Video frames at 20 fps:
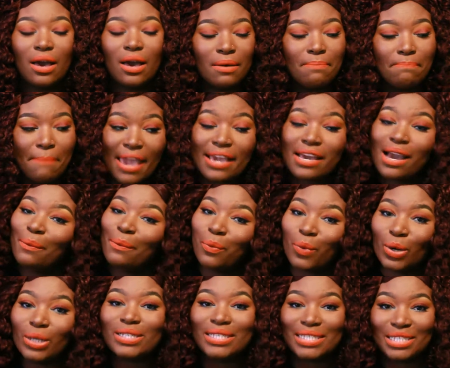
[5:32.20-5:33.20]
makeup
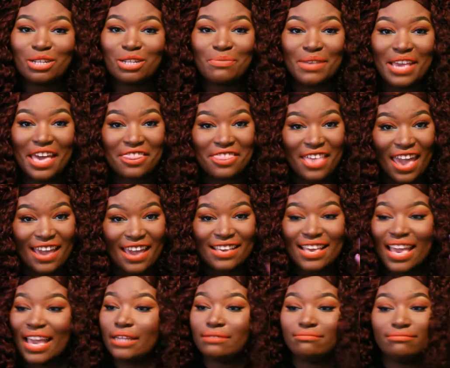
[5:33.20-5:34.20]
will still be a
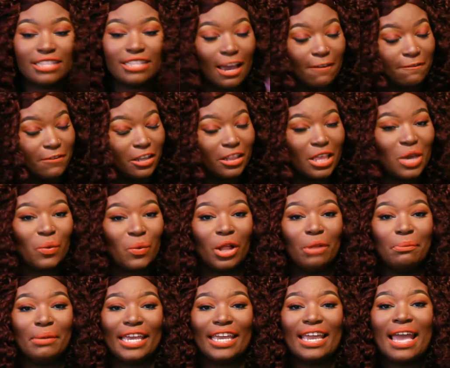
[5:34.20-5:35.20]
thing. It definitely
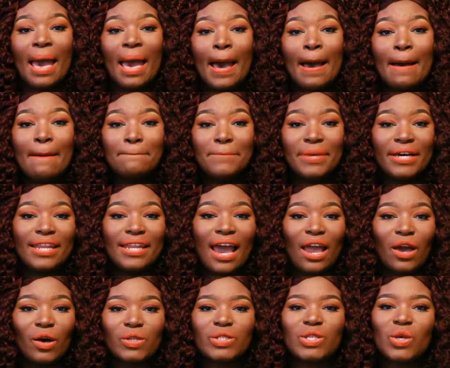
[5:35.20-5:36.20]
will be. But
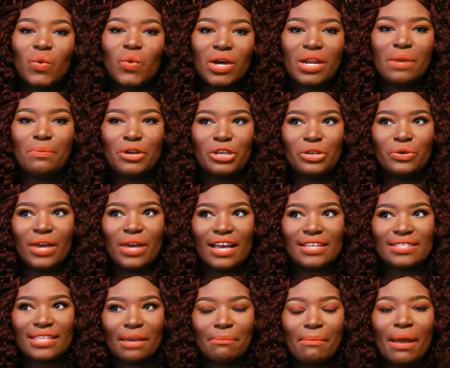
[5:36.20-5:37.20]
I also want to bring you
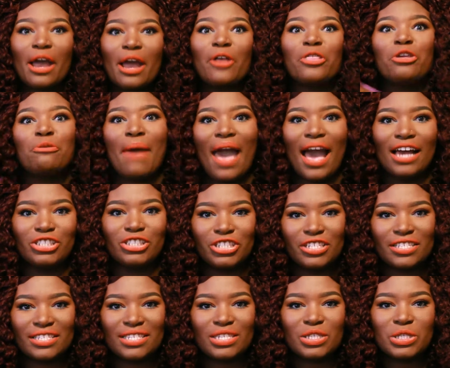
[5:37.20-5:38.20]
guys like my other
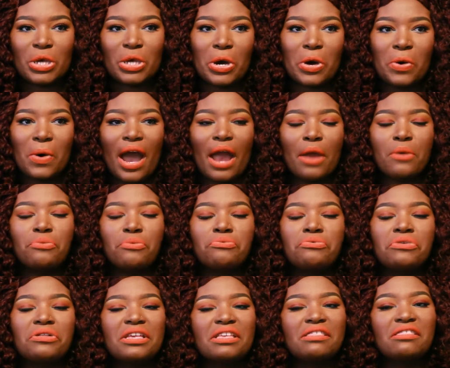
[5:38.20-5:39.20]
passions. So I
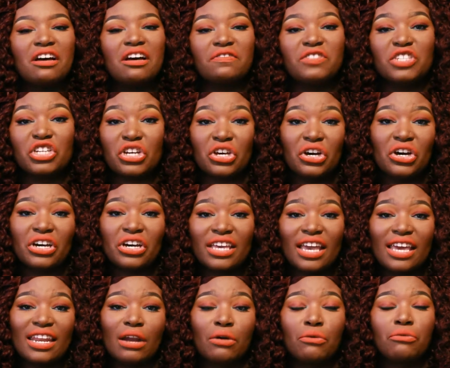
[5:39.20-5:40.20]
really love to
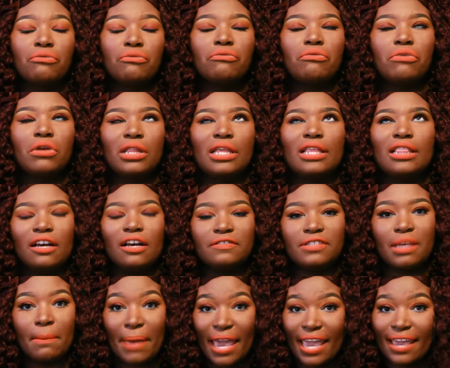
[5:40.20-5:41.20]
cook and I really
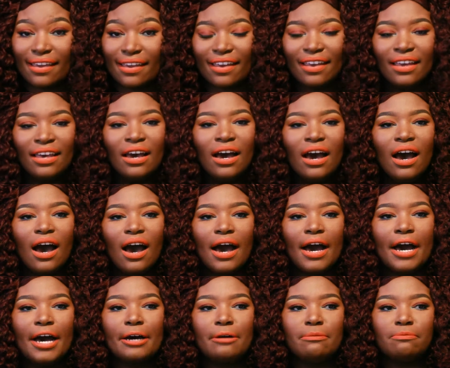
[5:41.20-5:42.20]
love to bake.
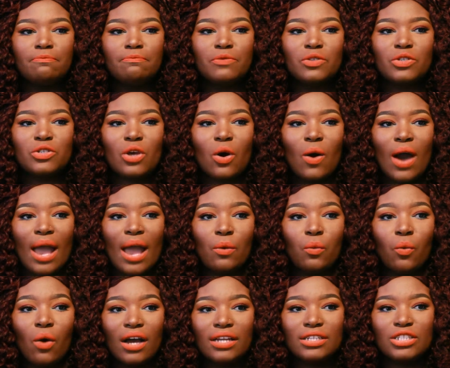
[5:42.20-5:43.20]
So I
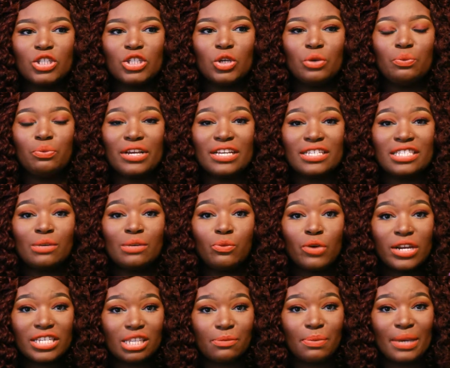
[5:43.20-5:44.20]
want to bring some
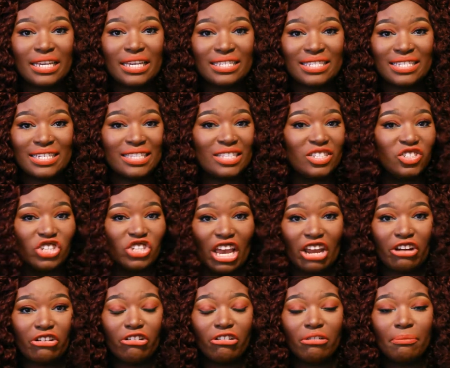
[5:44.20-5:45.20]
recipes to this
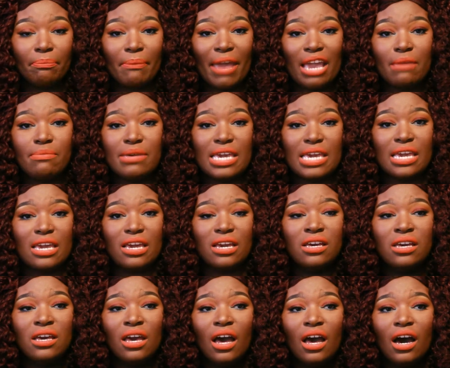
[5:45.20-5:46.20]
channel,
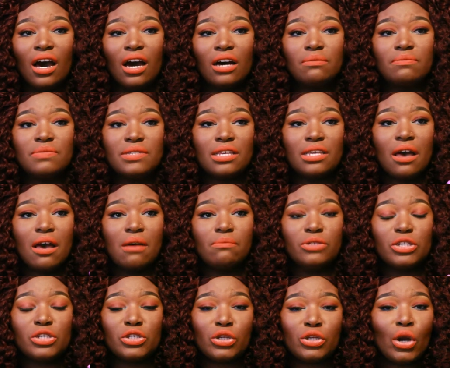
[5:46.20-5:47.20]
maybe,
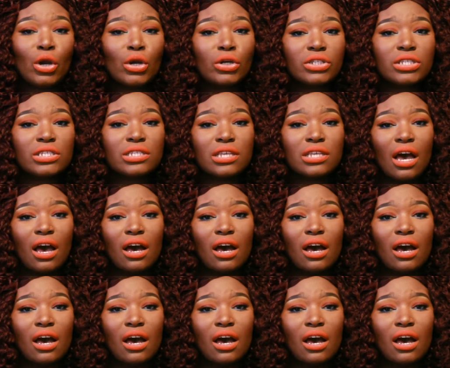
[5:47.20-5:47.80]
some desserts,